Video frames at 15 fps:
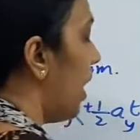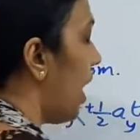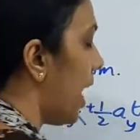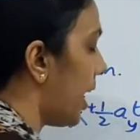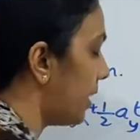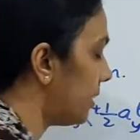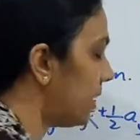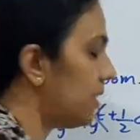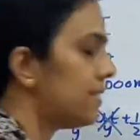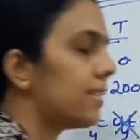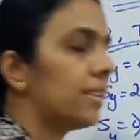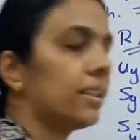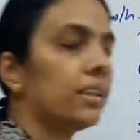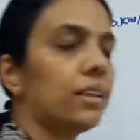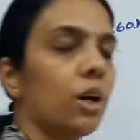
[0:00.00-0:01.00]
and then
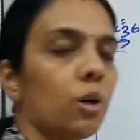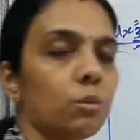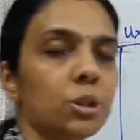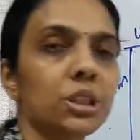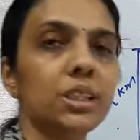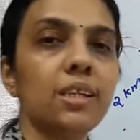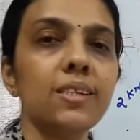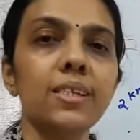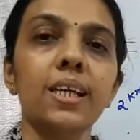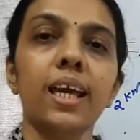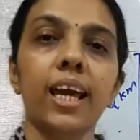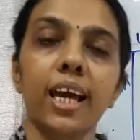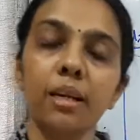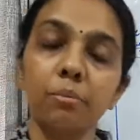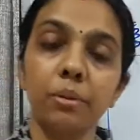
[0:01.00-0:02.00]
third option is
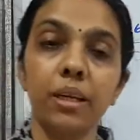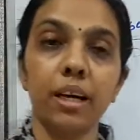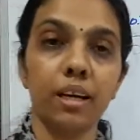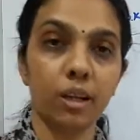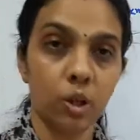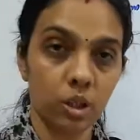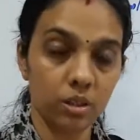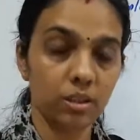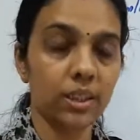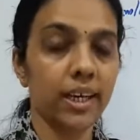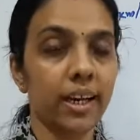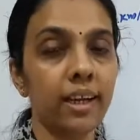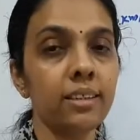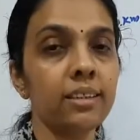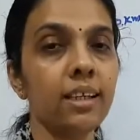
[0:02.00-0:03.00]
A and B are
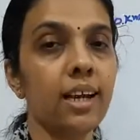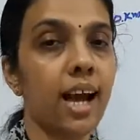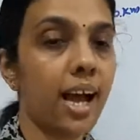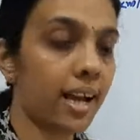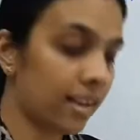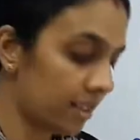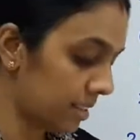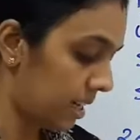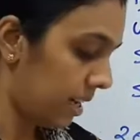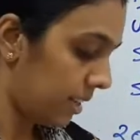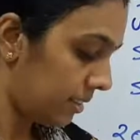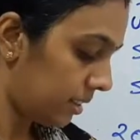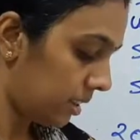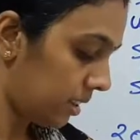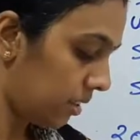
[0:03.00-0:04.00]
correct, and
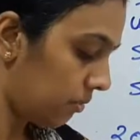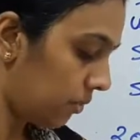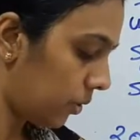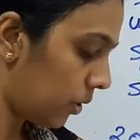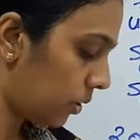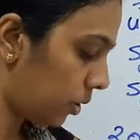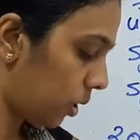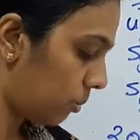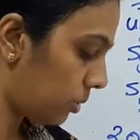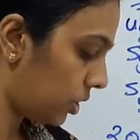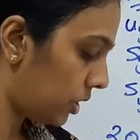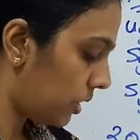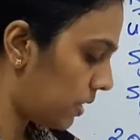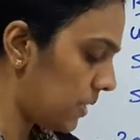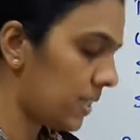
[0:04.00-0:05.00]
fourth
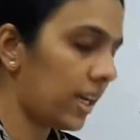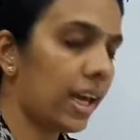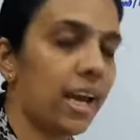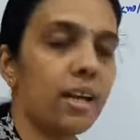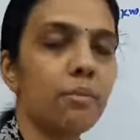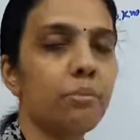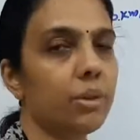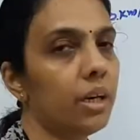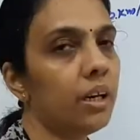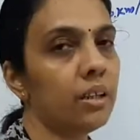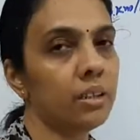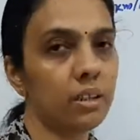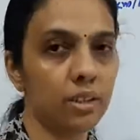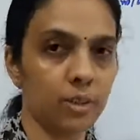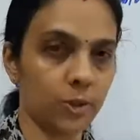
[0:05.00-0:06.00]
option is A and B are
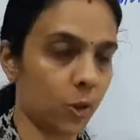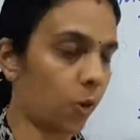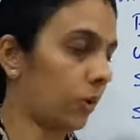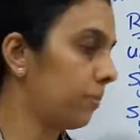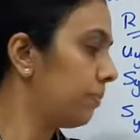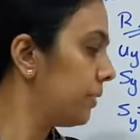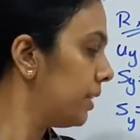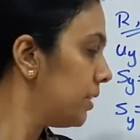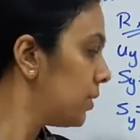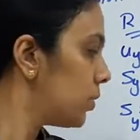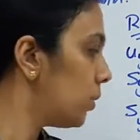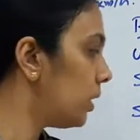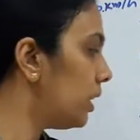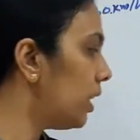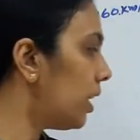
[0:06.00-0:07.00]
wrong.
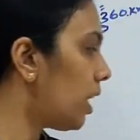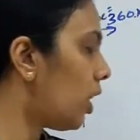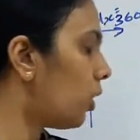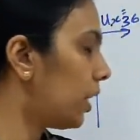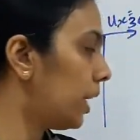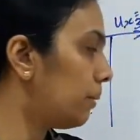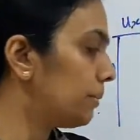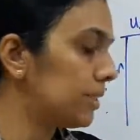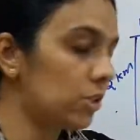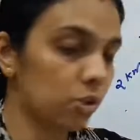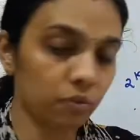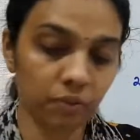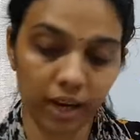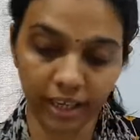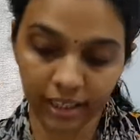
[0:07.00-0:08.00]
So here our aim is to
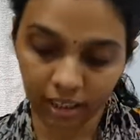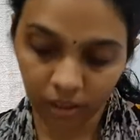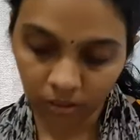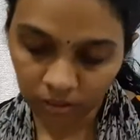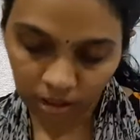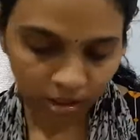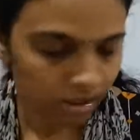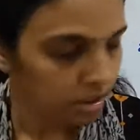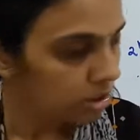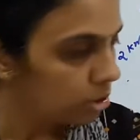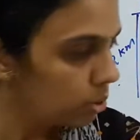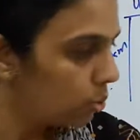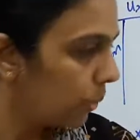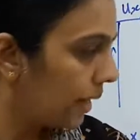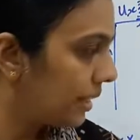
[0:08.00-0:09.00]
find out
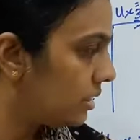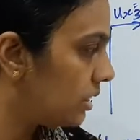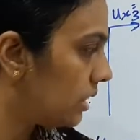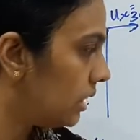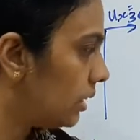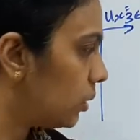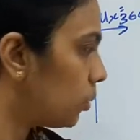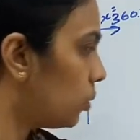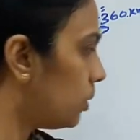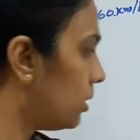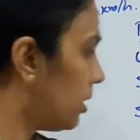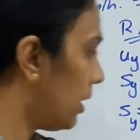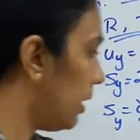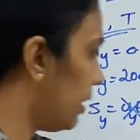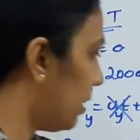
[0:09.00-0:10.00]
20 root
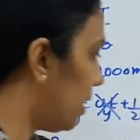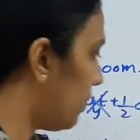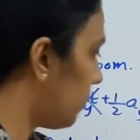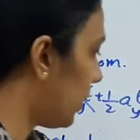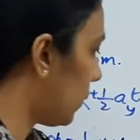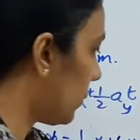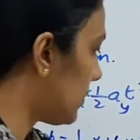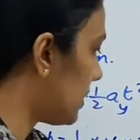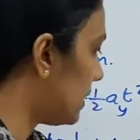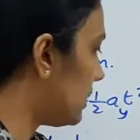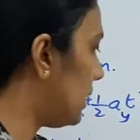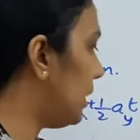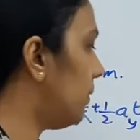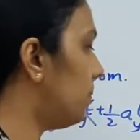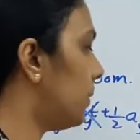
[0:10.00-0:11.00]
3
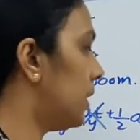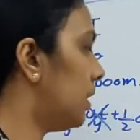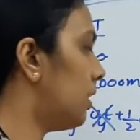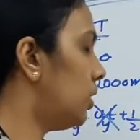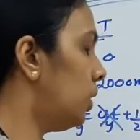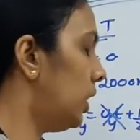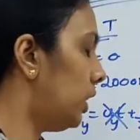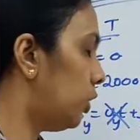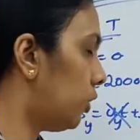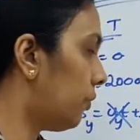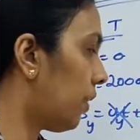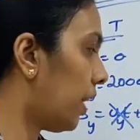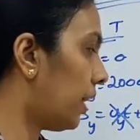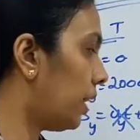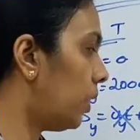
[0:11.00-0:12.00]
velocity we need to
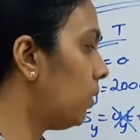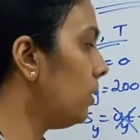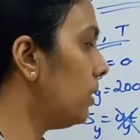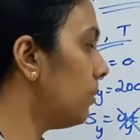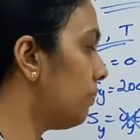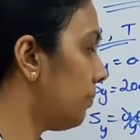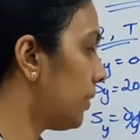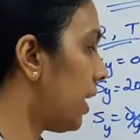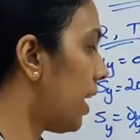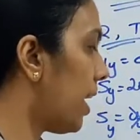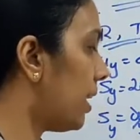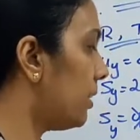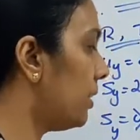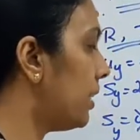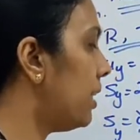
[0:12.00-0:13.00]
find out,
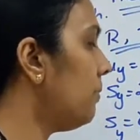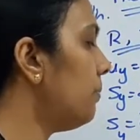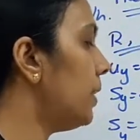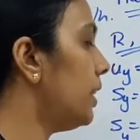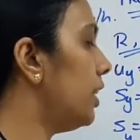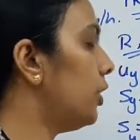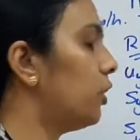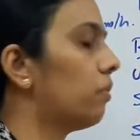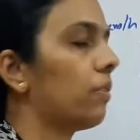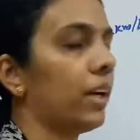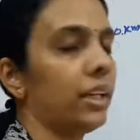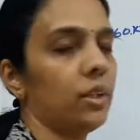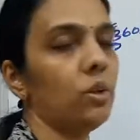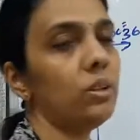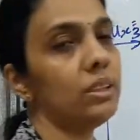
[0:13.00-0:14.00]
and then we need to
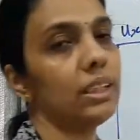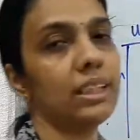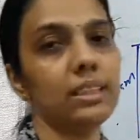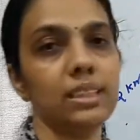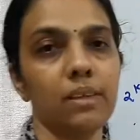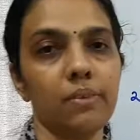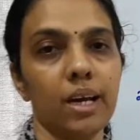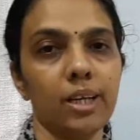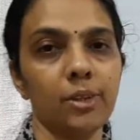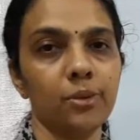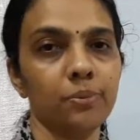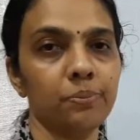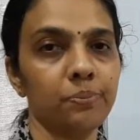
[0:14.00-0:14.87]
find out theta value.